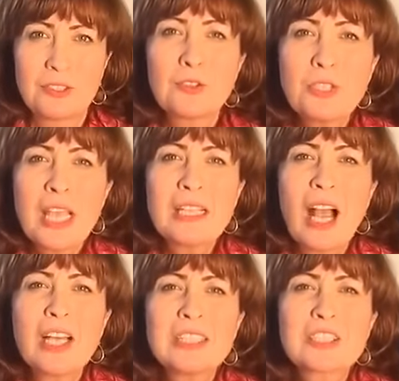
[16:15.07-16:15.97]
Today
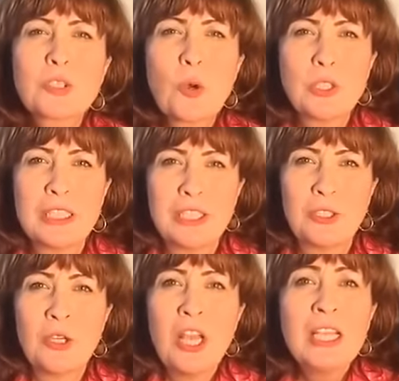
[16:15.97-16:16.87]
God is calling you.